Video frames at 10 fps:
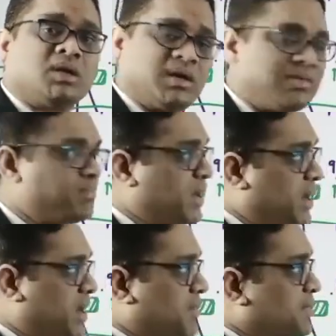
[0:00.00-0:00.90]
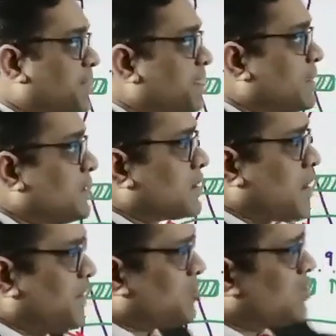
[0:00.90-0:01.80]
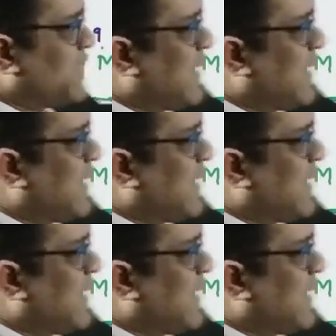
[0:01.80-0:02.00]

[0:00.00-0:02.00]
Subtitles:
imprinting. Coming to the